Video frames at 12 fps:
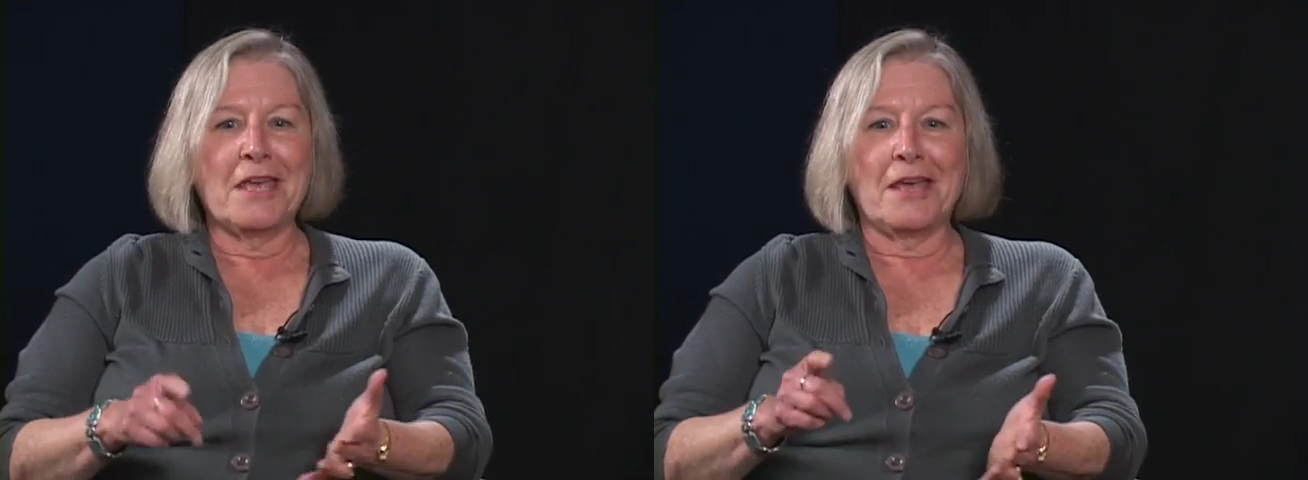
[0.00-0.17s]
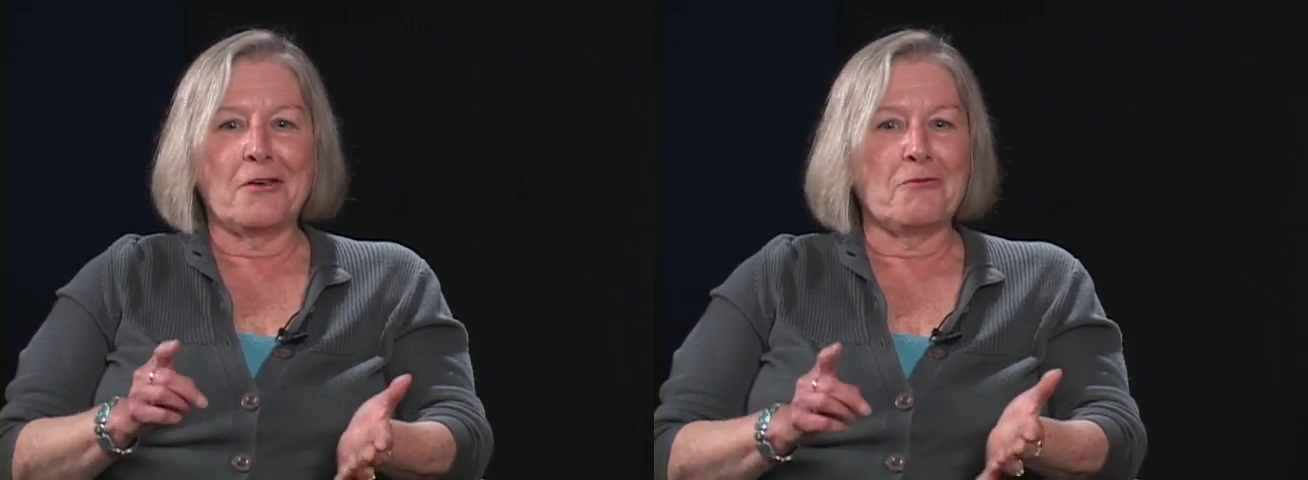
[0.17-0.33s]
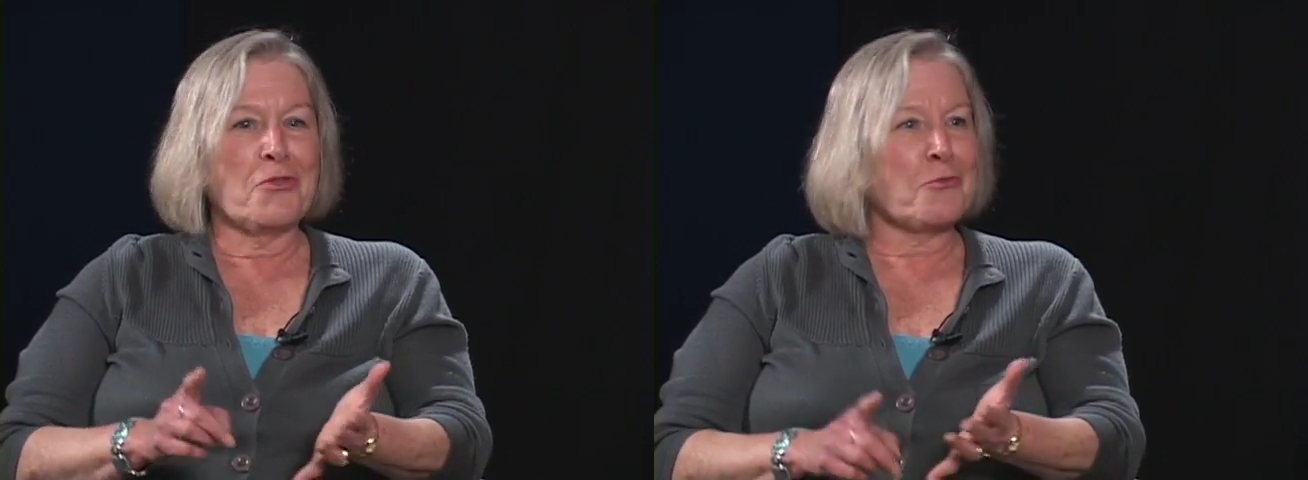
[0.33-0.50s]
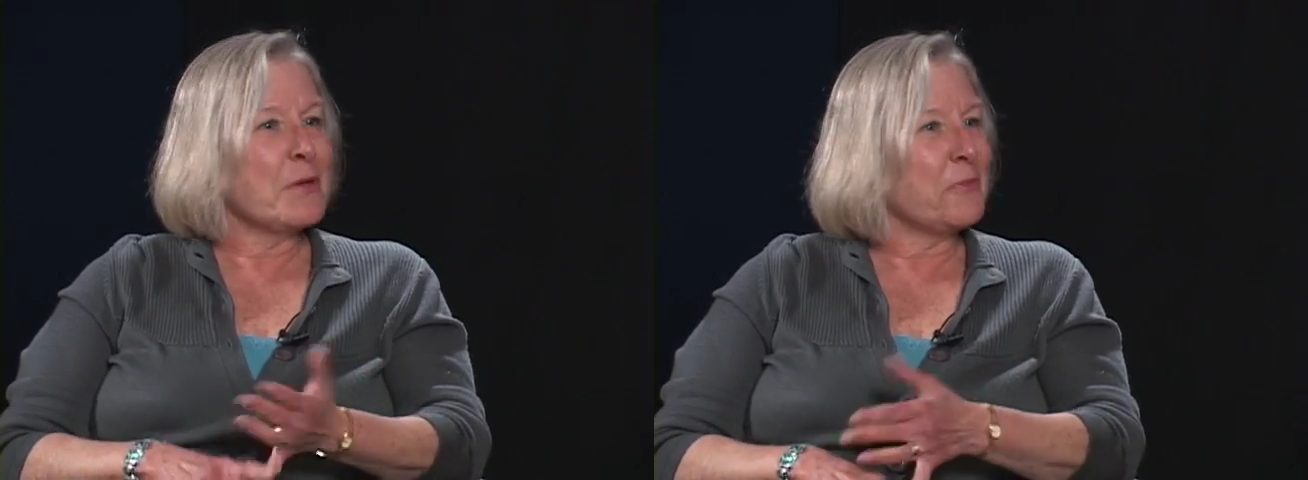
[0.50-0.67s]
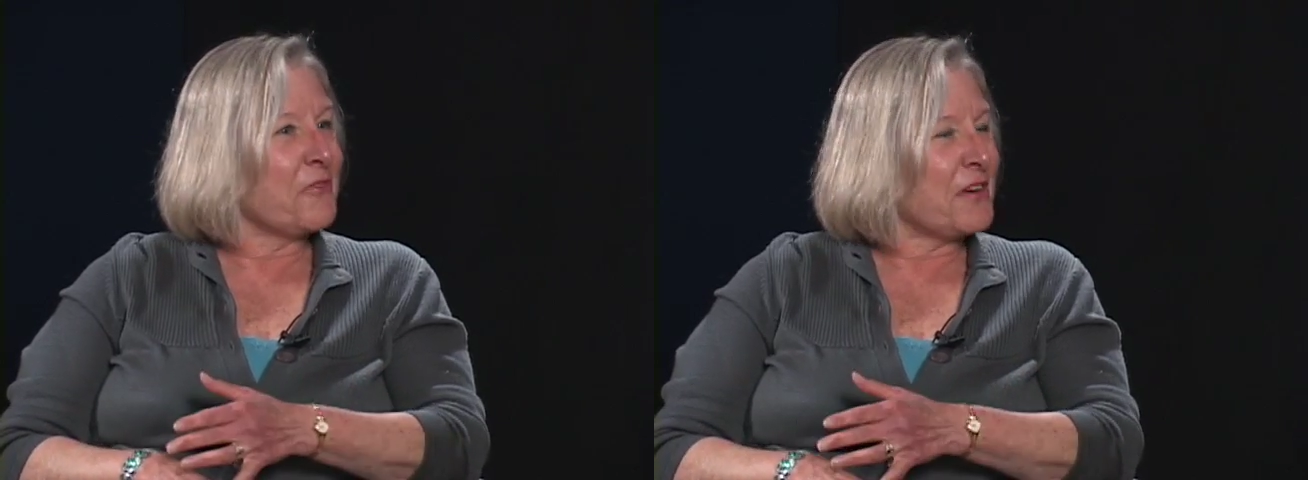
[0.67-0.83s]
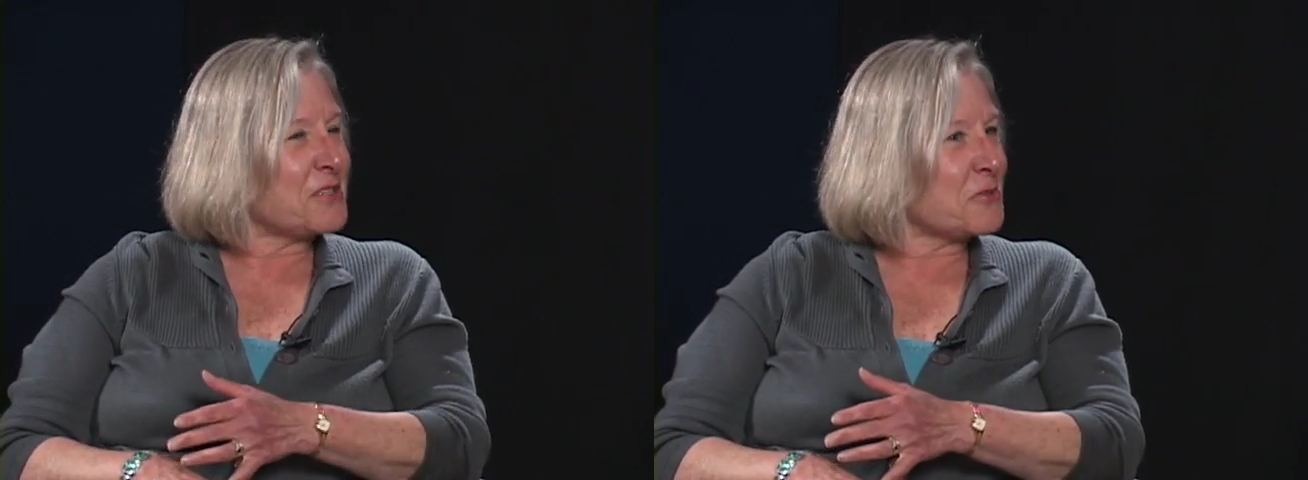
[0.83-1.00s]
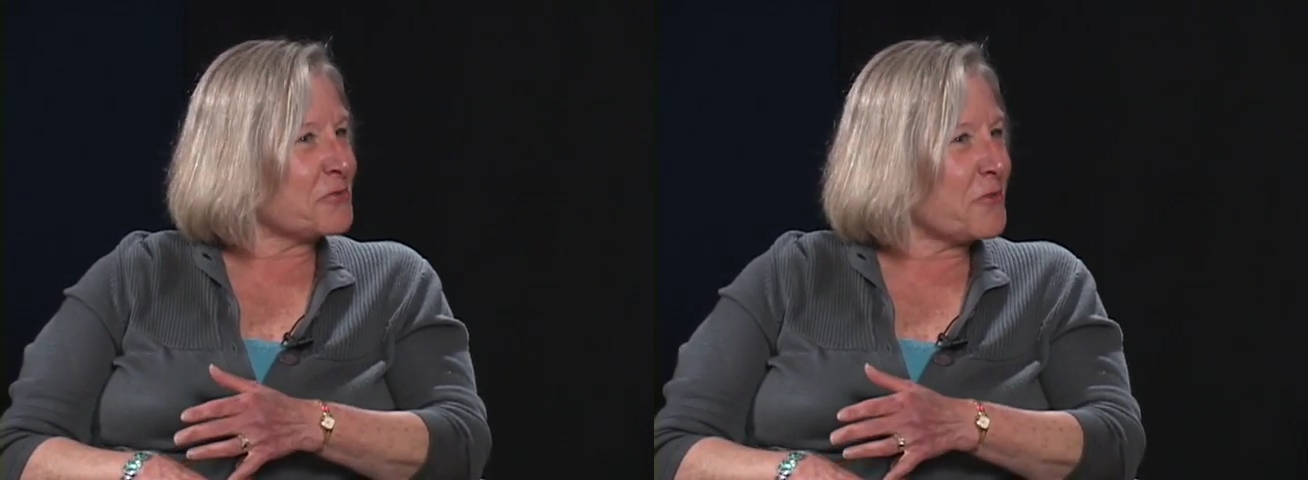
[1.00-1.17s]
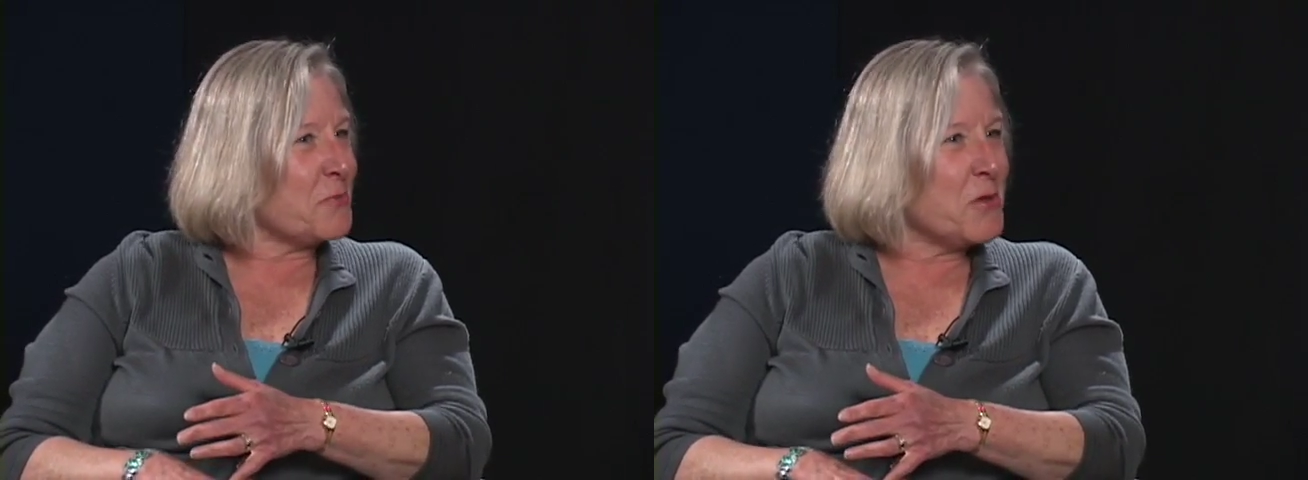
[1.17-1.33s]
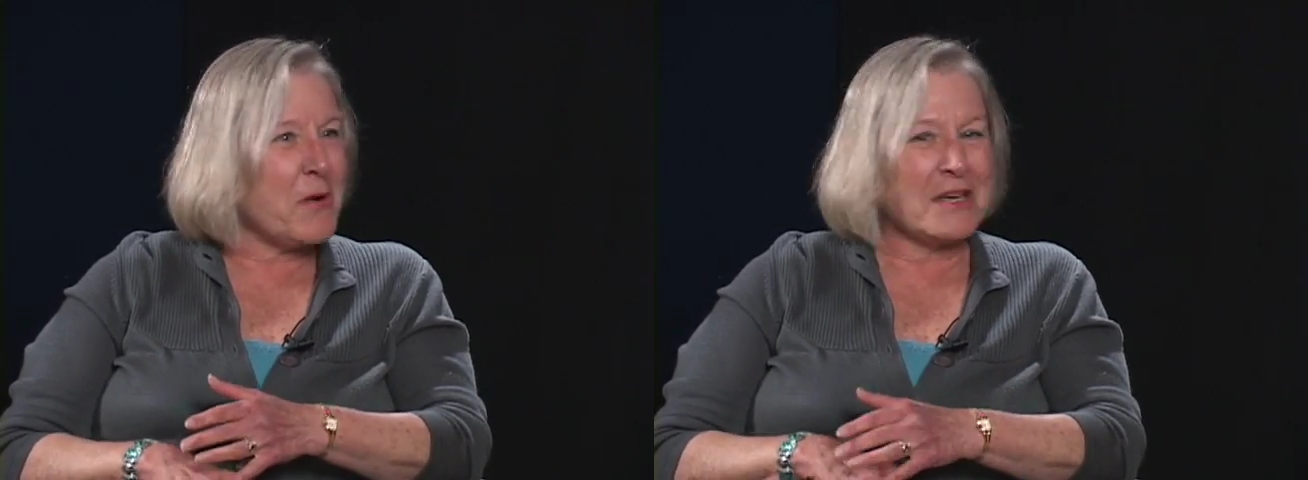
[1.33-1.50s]
have three professors
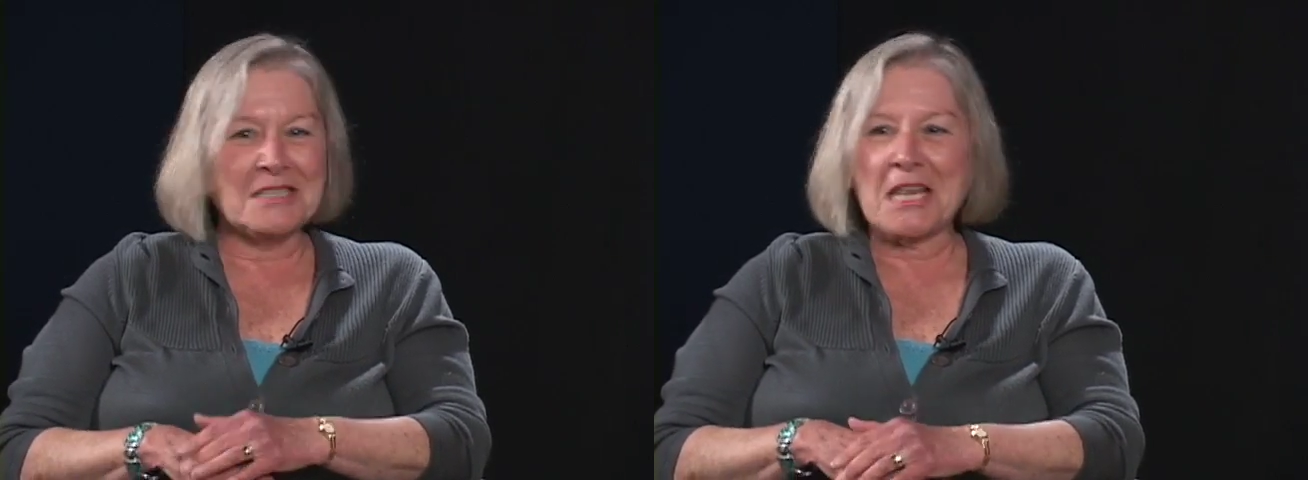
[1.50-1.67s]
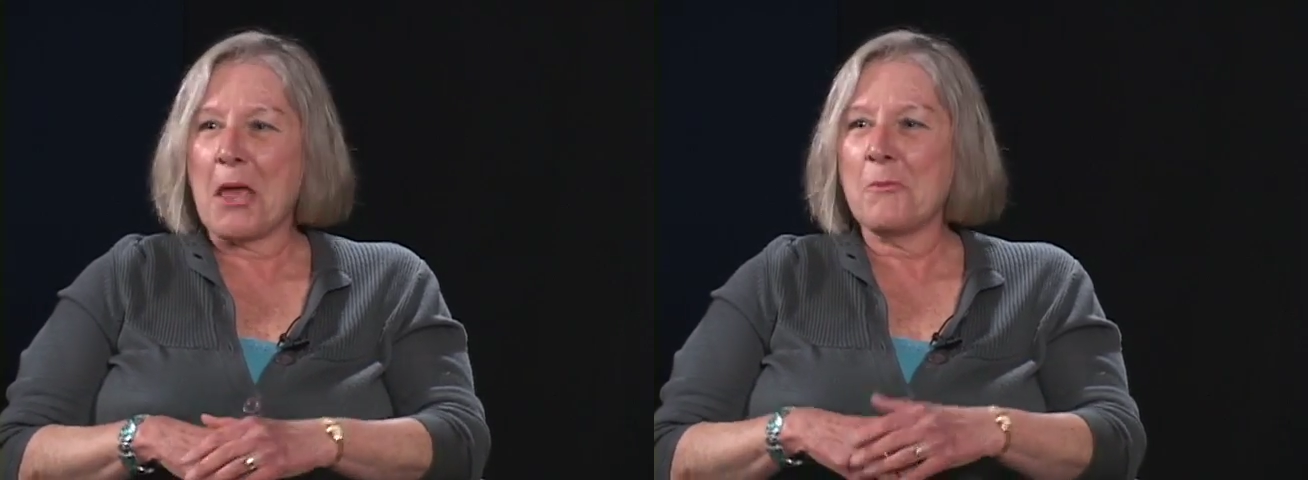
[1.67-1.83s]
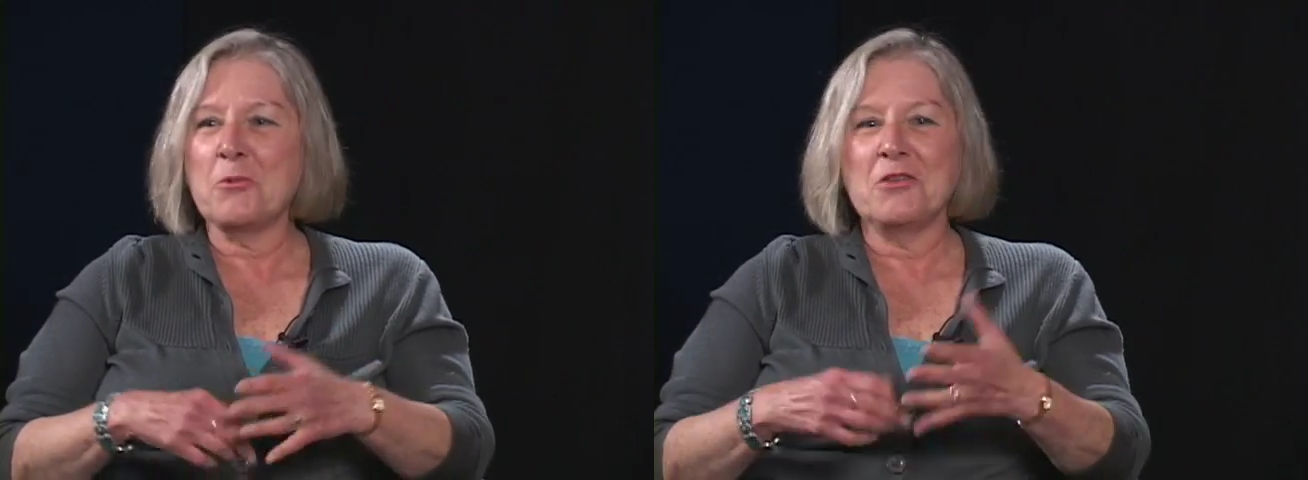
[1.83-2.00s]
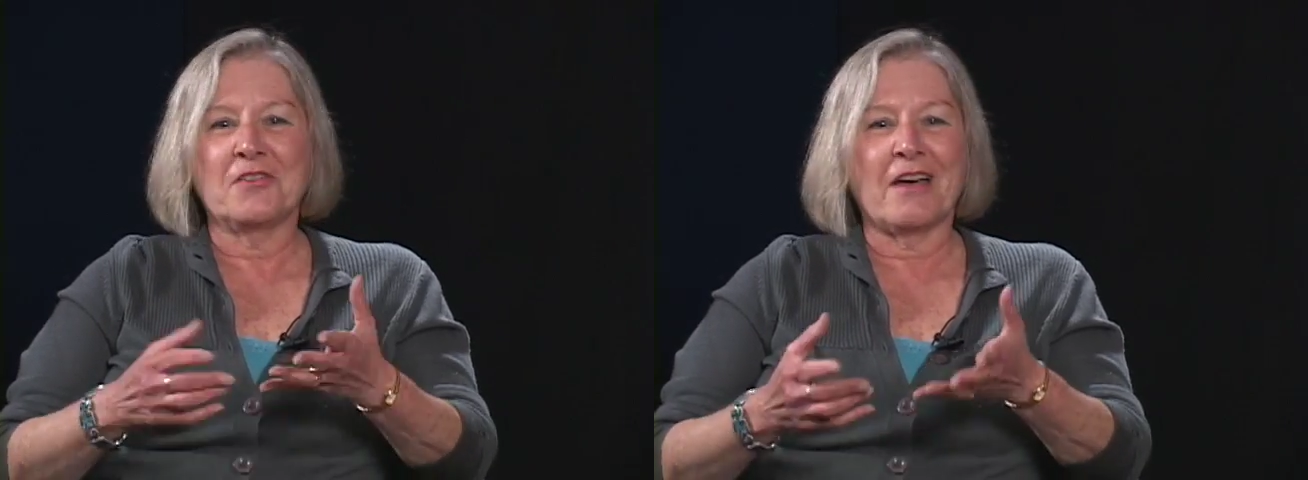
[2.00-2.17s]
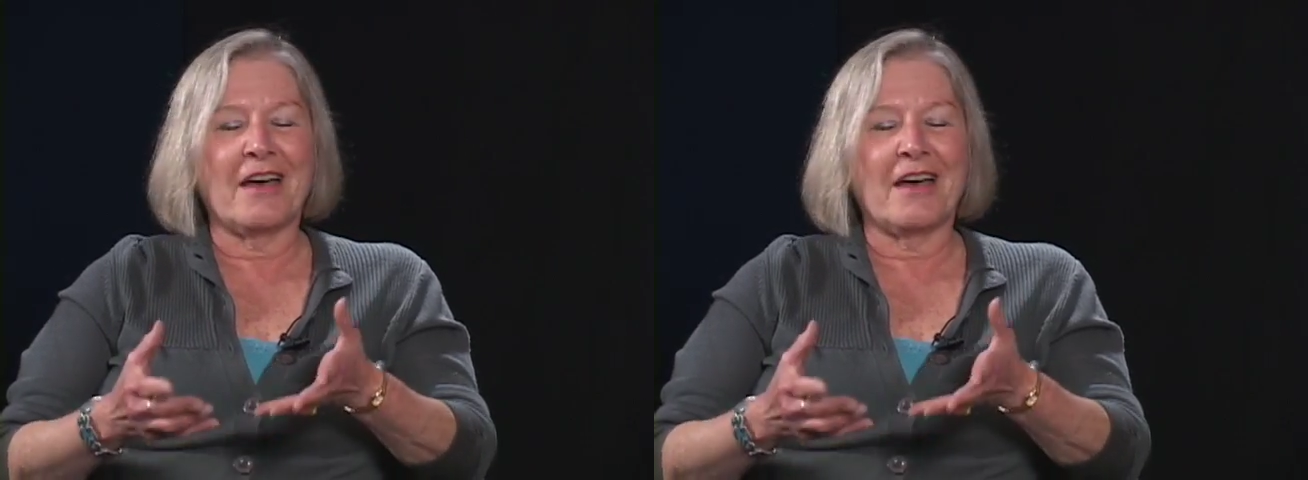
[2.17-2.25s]
from USM. We've now,